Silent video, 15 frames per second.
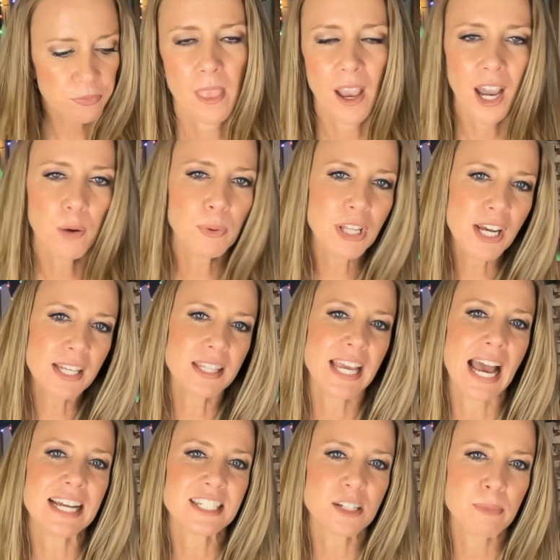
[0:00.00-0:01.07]
I would look at the
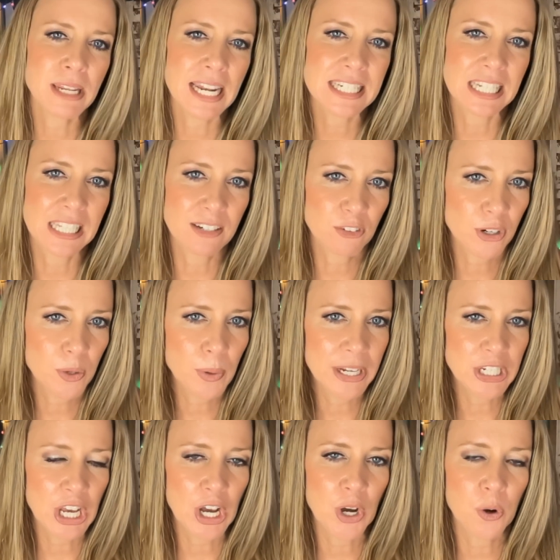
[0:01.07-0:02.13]
estimated delivery
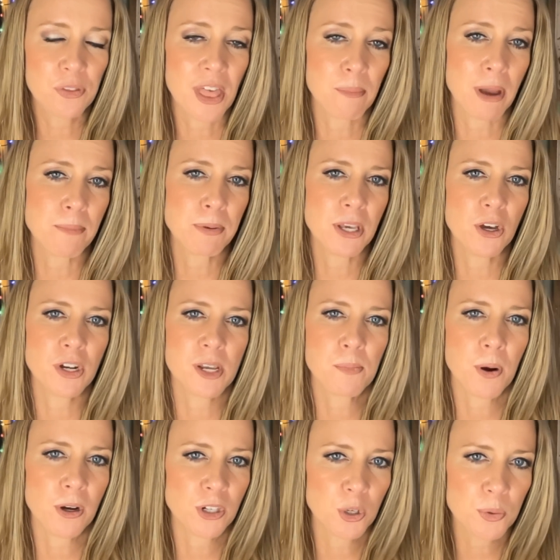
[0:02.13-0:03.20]
window that my POD
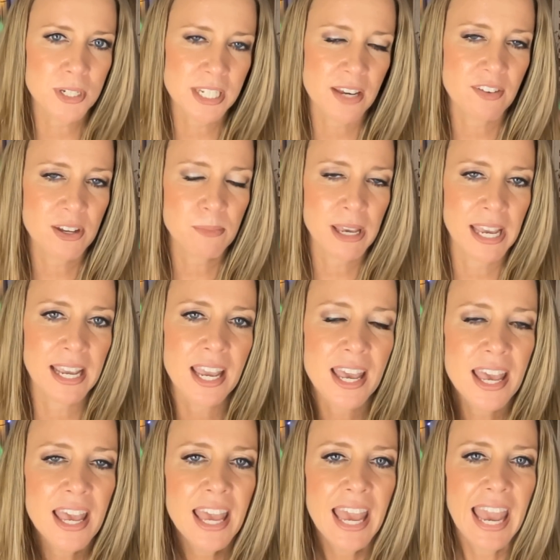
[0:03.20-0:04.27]
partner was giving me,
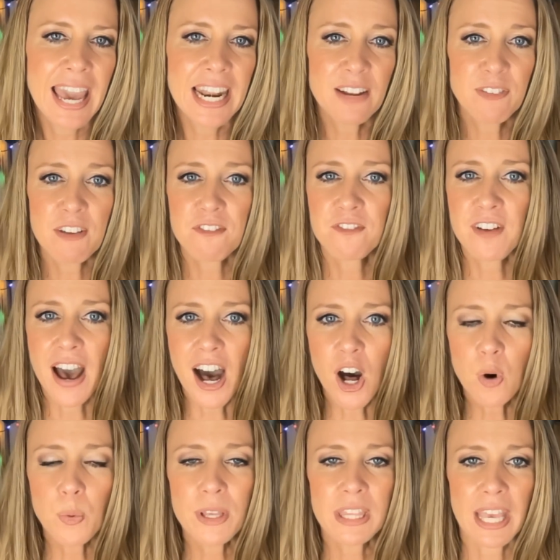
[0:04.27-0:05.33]
and if it
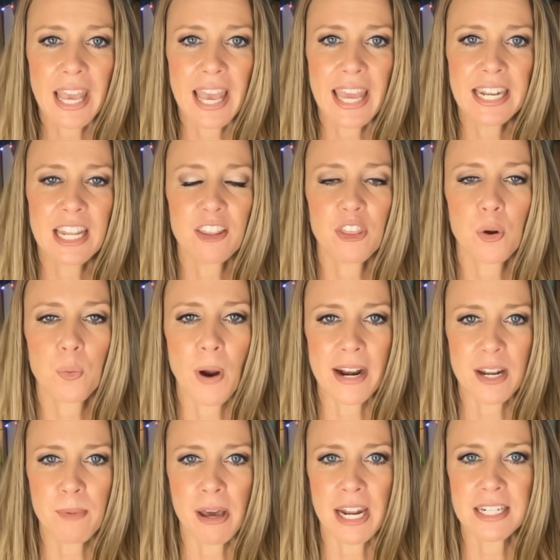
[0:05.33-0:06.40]
fell within the right
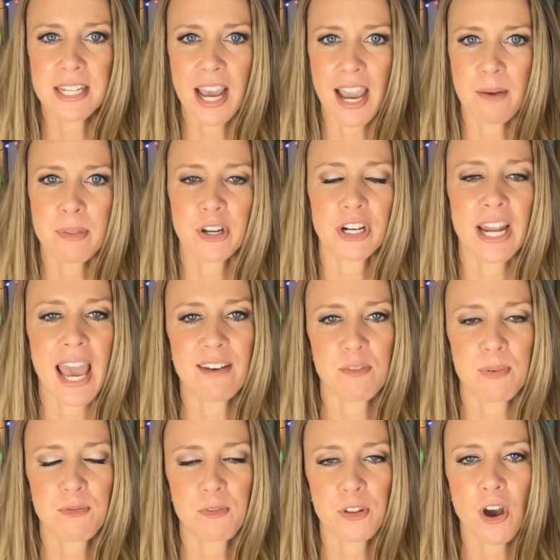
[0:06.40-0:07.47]
amount of time and they're going to have it
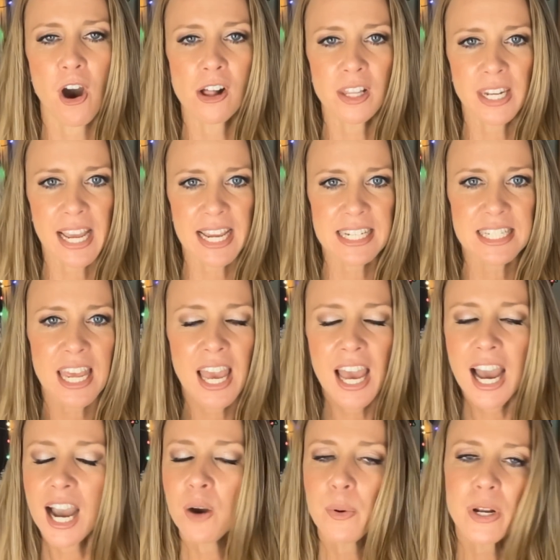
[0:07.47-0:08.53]
before the holidays,
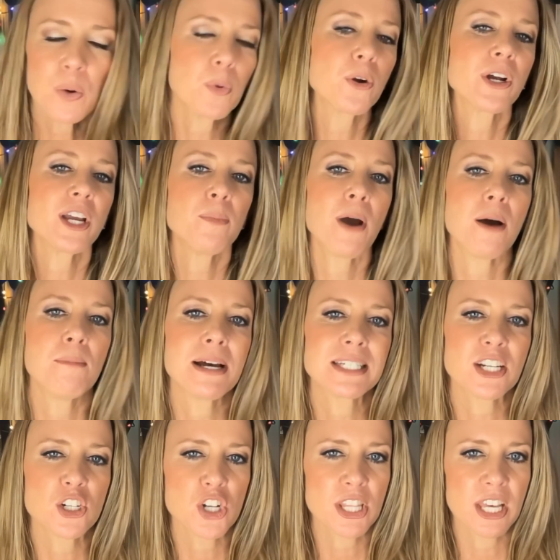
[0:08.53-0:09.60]
I wouldn't worry about
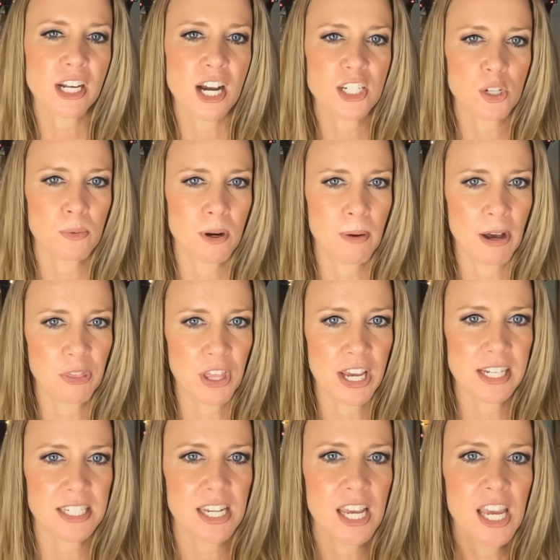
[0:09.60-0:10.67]
messaging the customer about
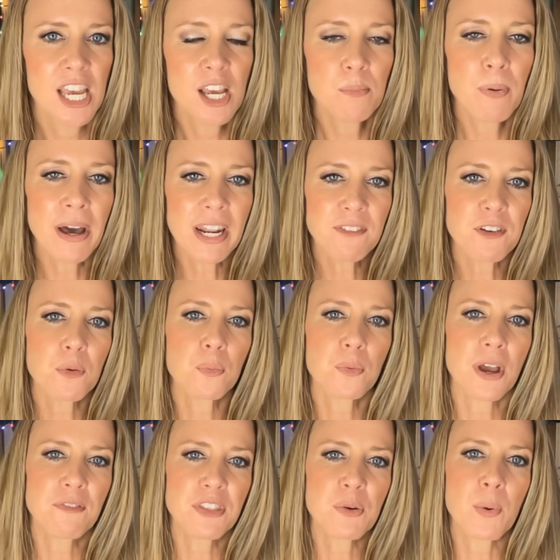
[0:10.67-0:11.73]
this. But
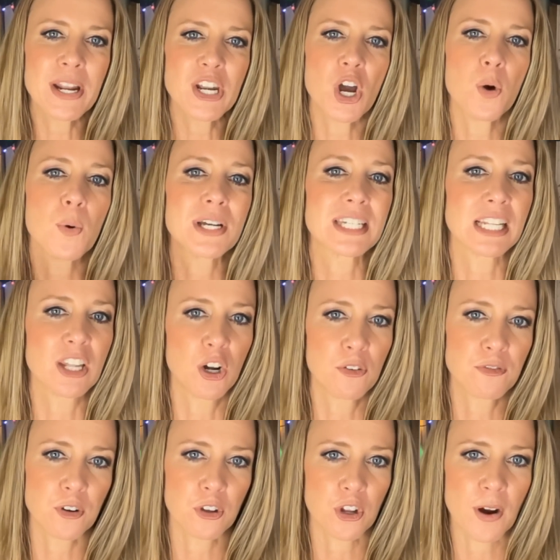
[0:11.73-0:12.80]
if the window was a little
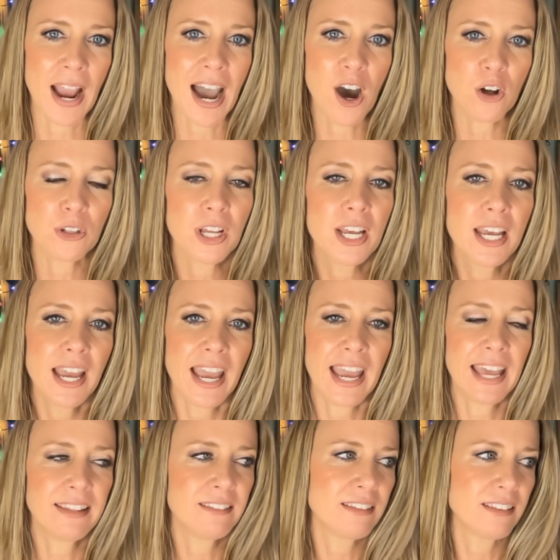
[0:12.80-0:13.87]
further out
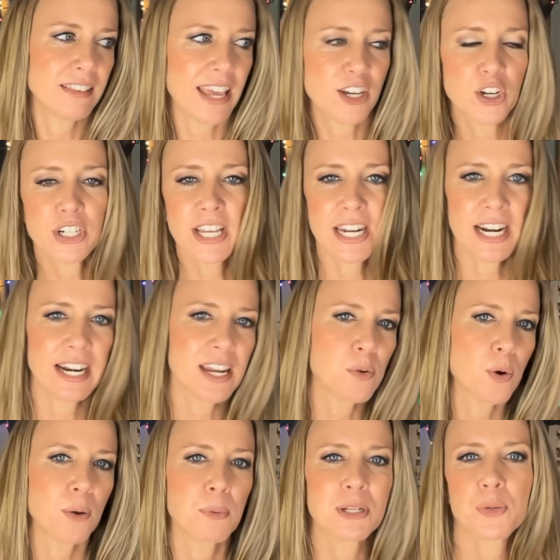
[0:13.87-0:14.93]
and they could get it
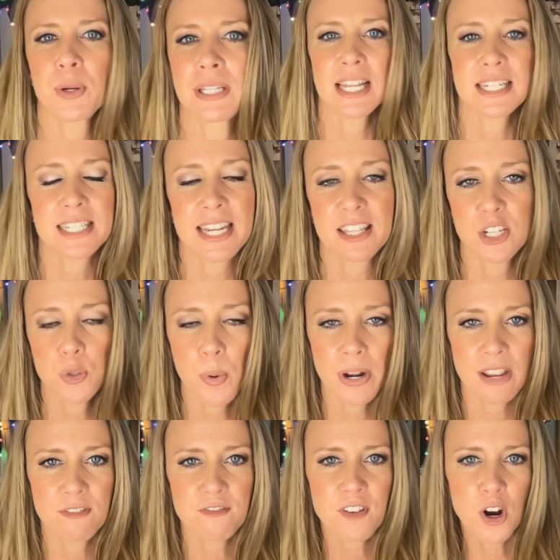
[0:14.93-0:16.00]
anywhere between, say, the
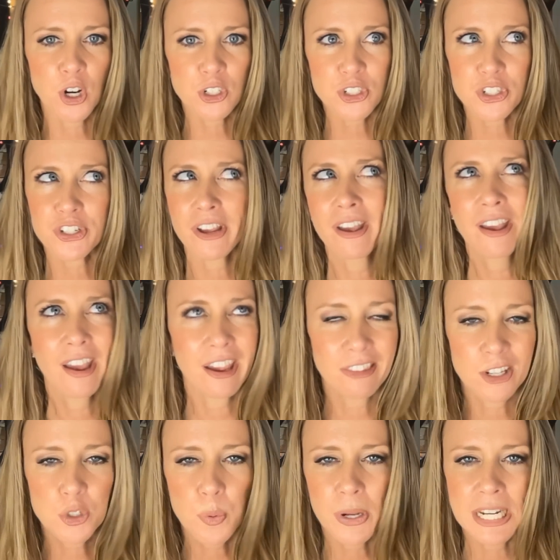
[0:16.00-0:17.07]
21st and the
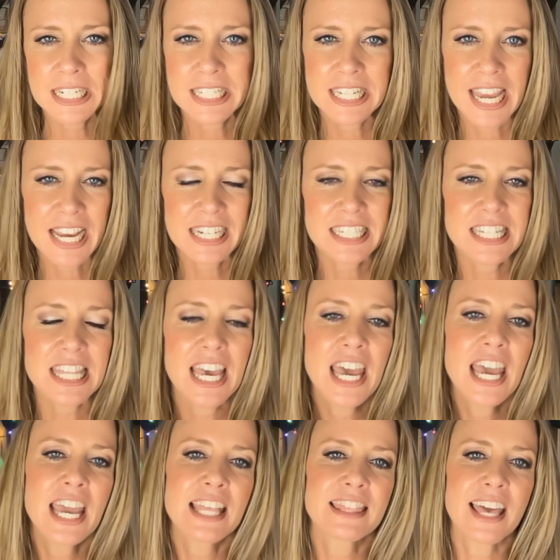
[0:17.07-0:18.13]
26th,
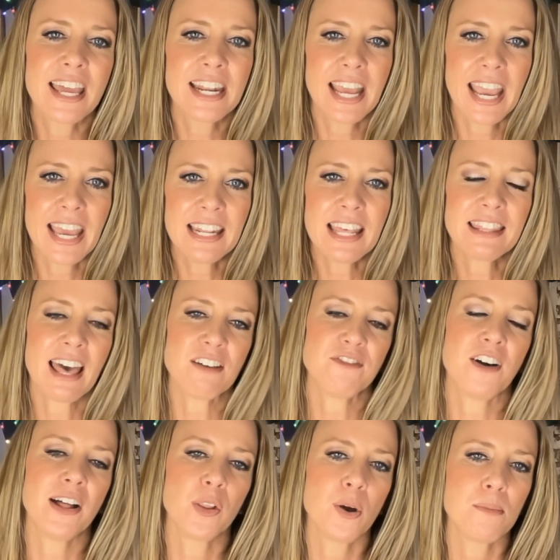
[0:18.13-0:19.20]
then in that
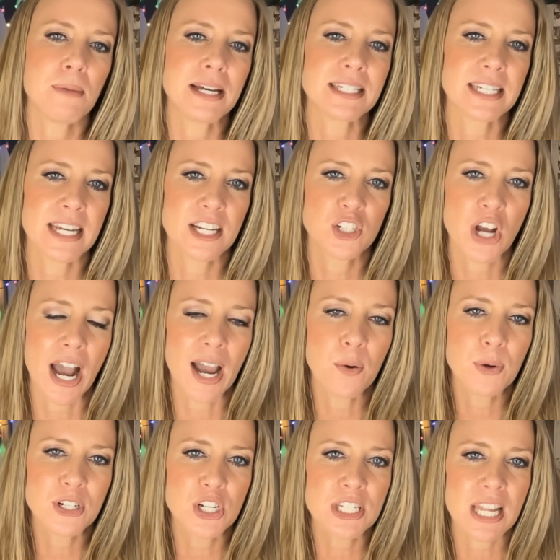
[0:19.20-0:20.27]
follow-up message, I
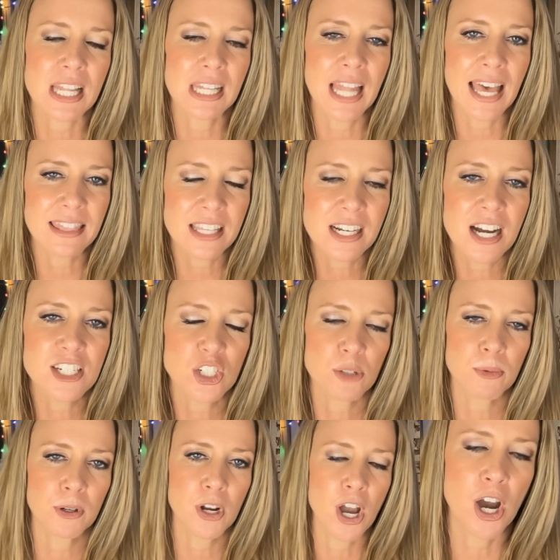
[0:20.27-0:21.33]
would just let the
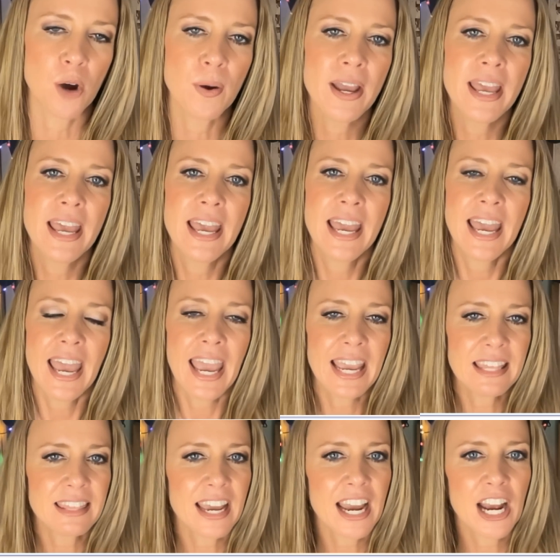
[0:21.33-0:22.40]
customer know, hey
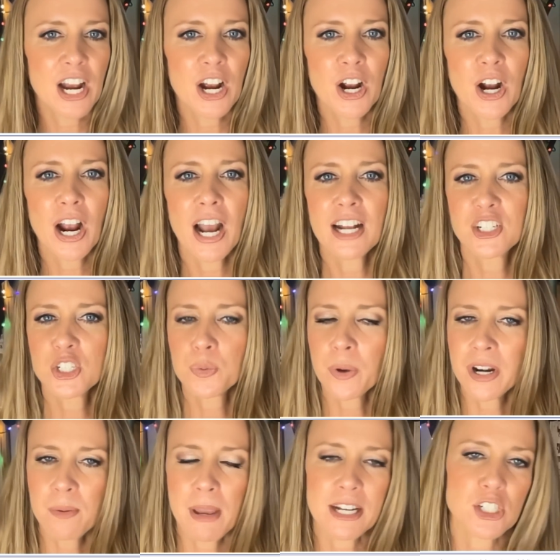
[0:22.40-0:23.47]
there, I just wanted
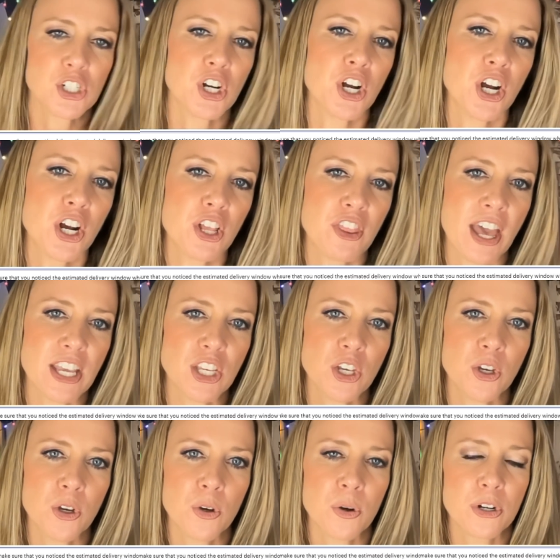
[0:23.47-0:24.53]
to make sure that
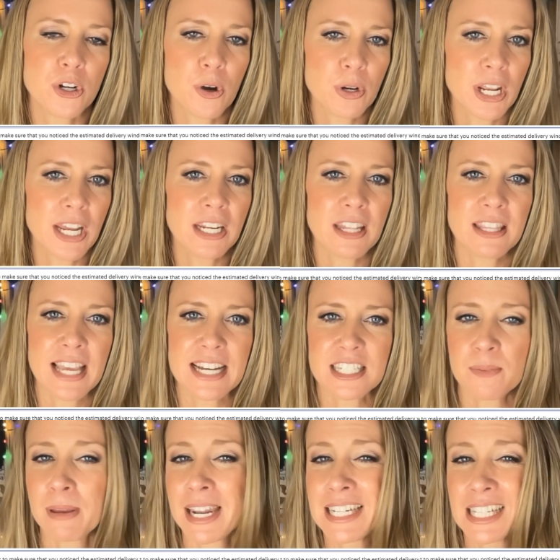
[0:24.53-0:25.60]
you noted the
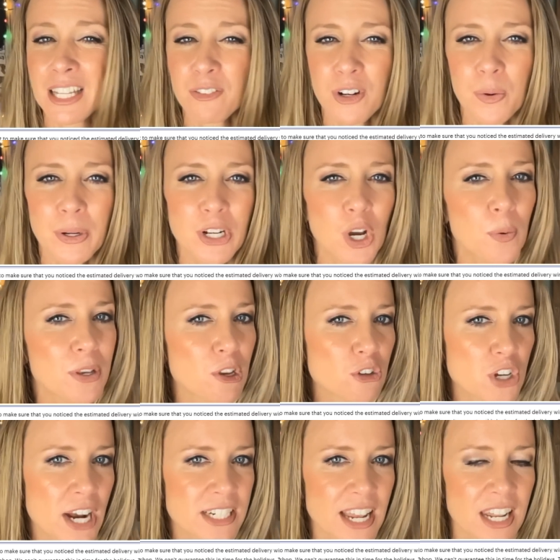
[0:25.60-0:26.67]
estimated delivery window when you
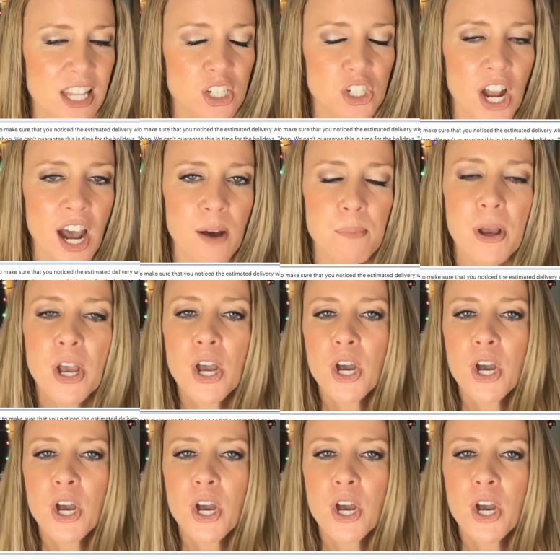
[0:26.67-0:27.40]
checked out of the shop.